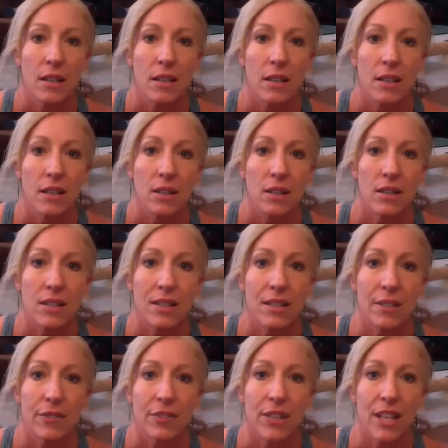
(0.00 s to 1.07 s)
Good,
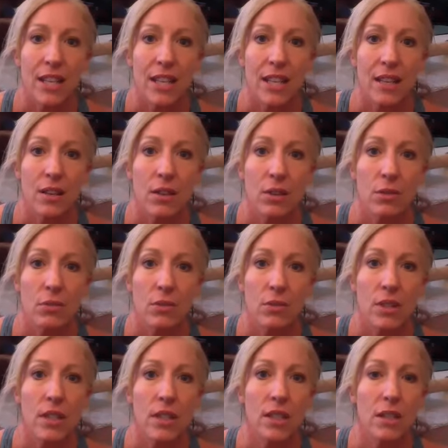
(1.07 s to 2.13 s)
Tiffany.
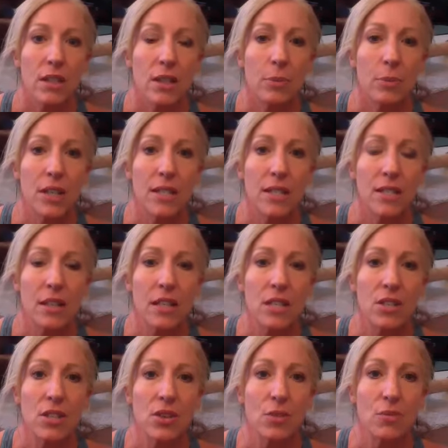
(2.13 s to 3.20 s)
Really good. Press down
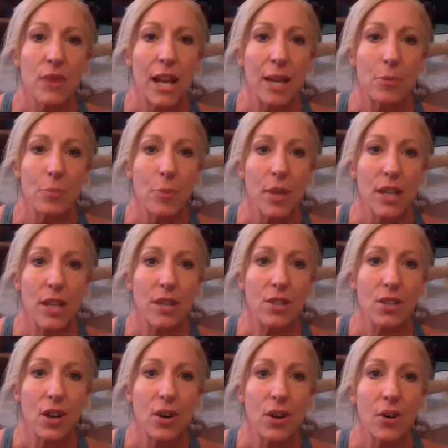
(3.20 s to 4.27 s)
into the right big
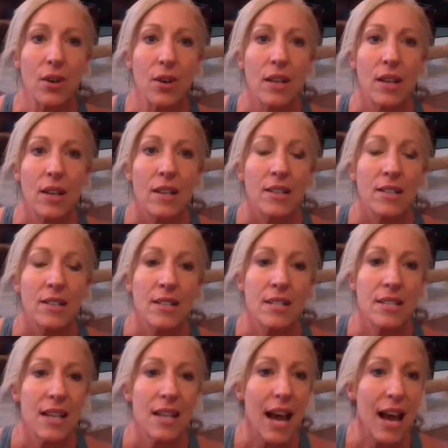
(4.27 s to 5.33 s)
toe.
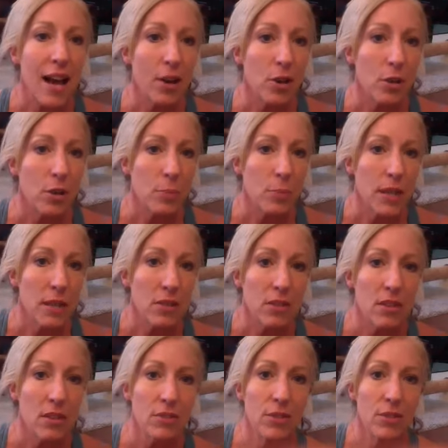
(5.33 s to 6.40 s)
Stack or peel
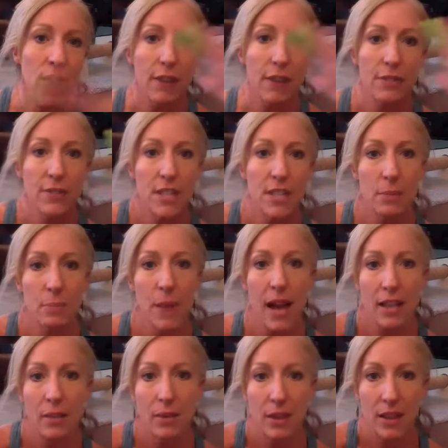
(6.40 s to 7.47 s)
the left hip
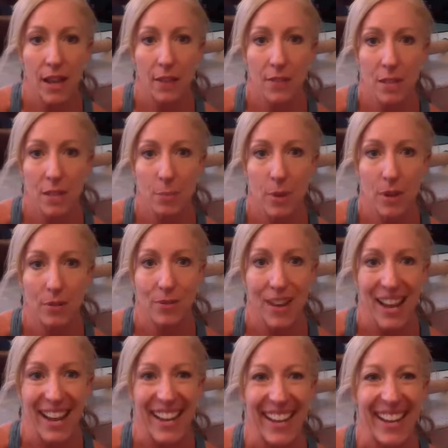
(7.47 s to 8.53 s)
back. You want left hip on
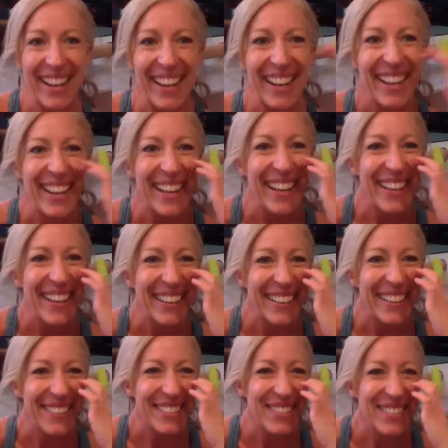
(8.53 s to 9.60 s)
right.
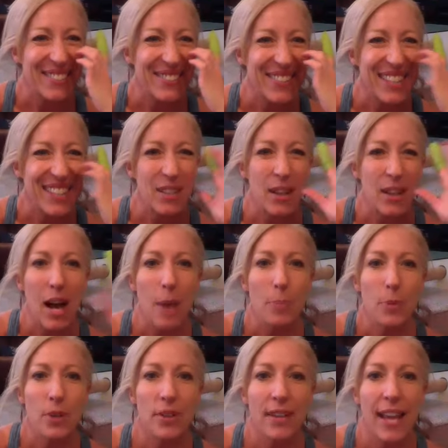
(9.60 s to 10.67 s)
Good, Serene.
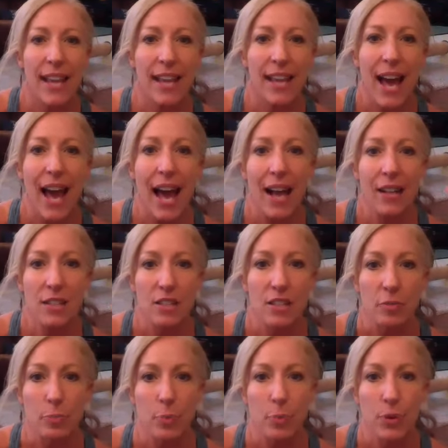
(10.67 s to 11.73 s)
Upper leg
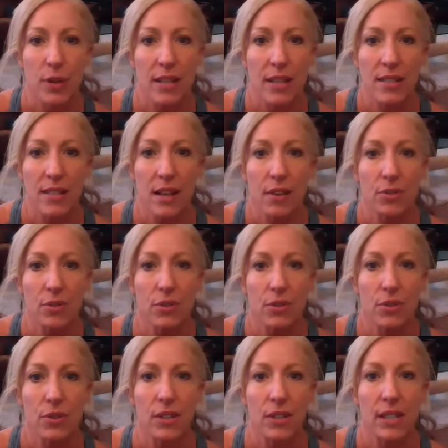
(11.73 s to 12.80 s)
active. Press out through
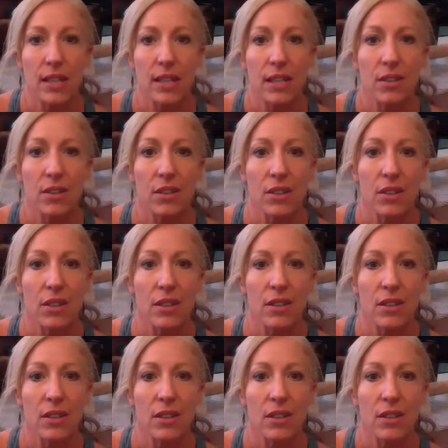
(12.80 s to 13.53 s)
your heel.